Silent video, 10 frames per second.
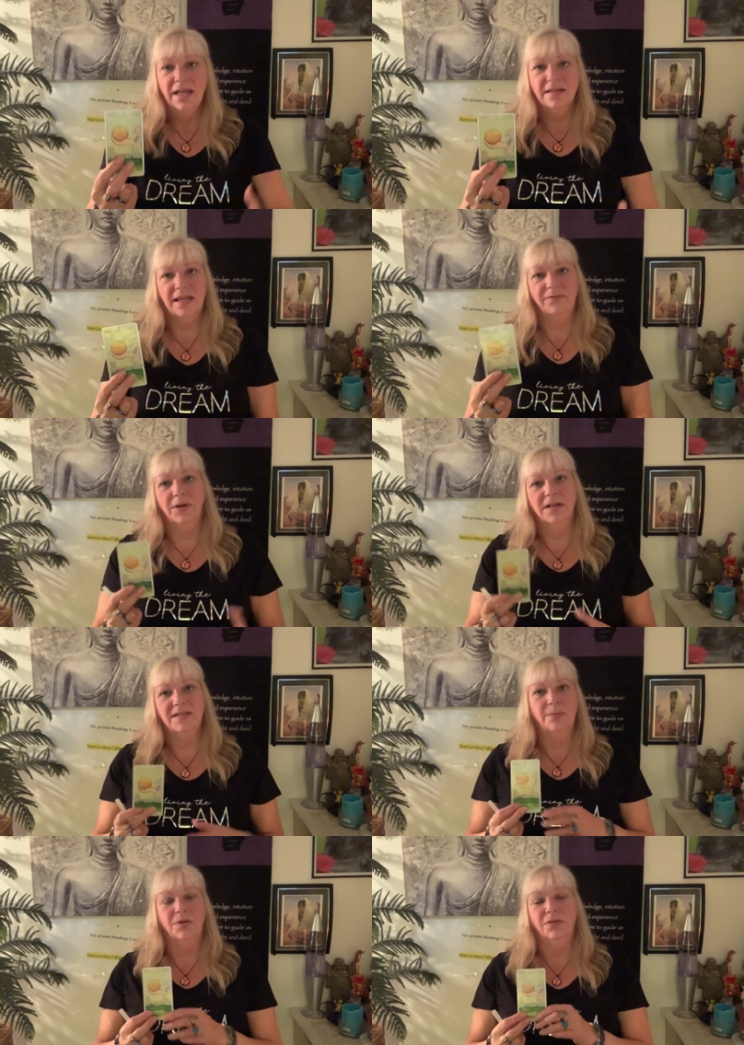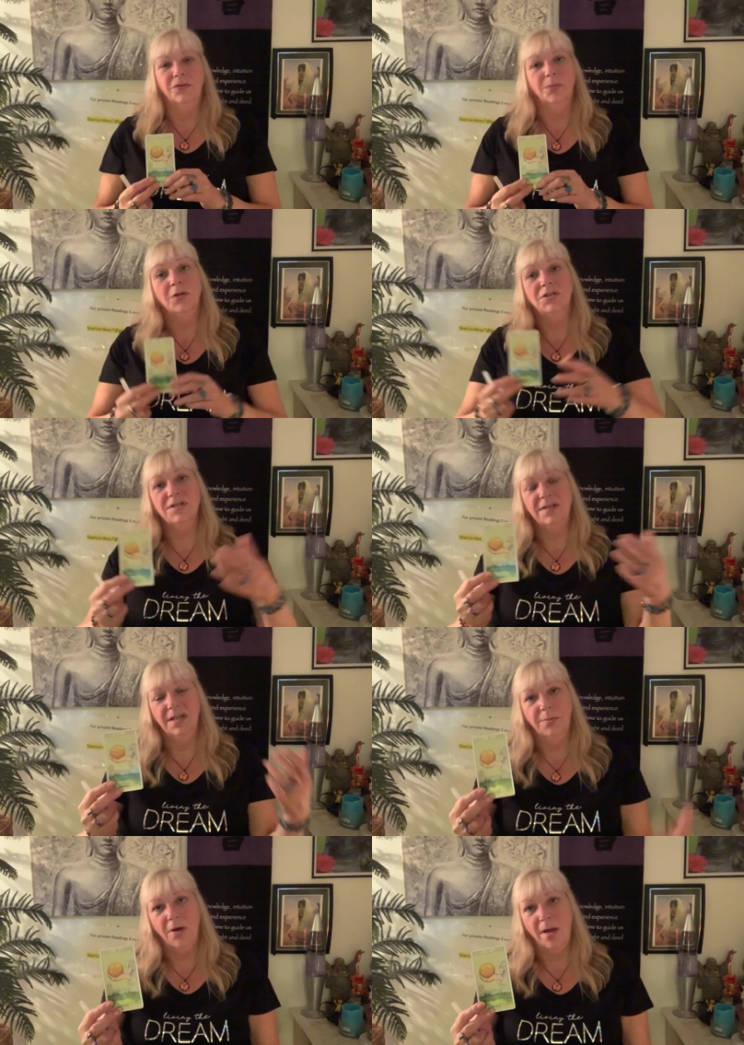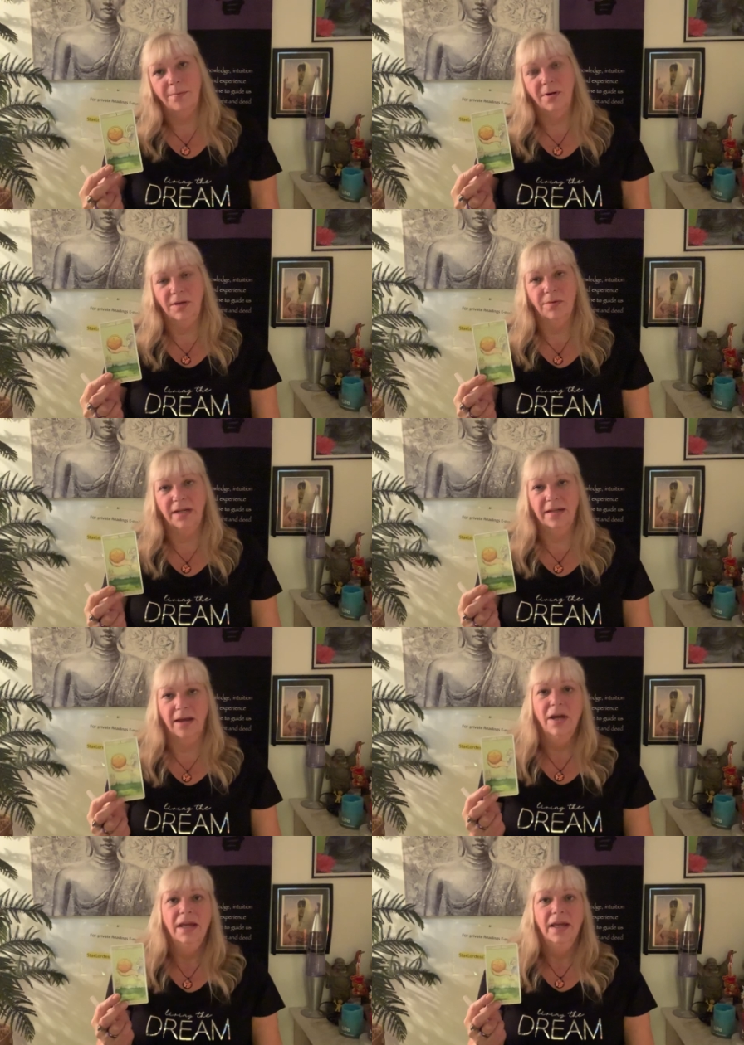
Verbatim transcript: Say, for example, if you're purchasing a property right now,